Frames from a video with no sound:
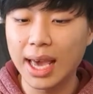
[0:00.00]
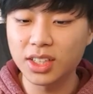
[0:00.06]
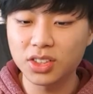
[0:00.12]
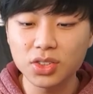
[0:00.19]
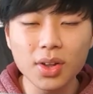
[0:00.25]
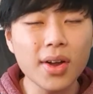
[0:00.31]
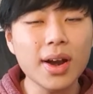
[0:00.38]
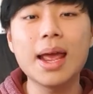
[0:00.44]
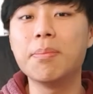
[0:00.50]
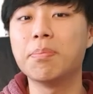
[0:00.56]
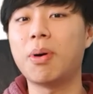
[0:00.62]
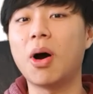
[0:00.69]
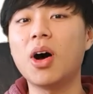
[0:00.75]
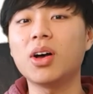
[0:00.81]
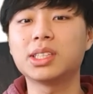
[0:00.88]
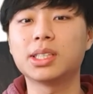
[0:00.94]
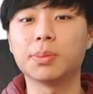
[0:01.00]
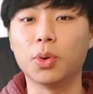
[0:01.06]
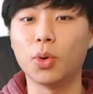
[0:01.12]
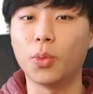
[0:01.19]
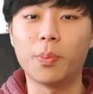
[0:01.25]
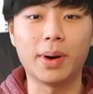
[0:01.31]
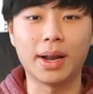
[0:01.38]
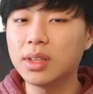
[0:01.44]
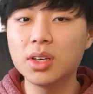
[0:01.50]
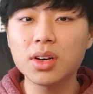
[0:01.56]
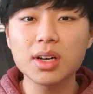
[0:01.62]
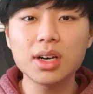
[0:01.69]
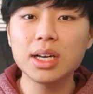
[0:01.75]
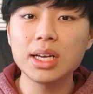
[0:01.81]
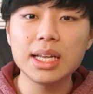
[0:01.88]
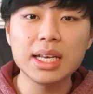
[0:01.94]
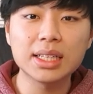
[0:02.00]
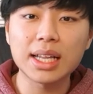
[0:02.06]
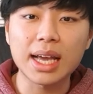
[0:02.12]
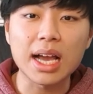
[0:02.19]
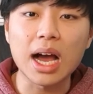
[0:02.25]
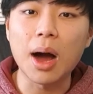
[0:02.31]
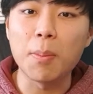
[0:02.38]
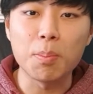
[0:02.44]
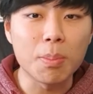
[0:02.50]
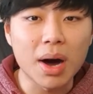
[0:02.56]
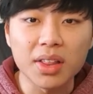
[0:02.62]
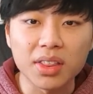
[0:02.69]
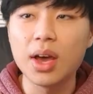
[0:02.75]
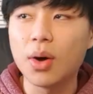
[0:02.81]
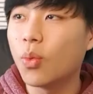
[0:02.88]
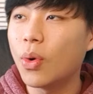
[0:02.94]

It's not impossible, but you're gonna need like a month.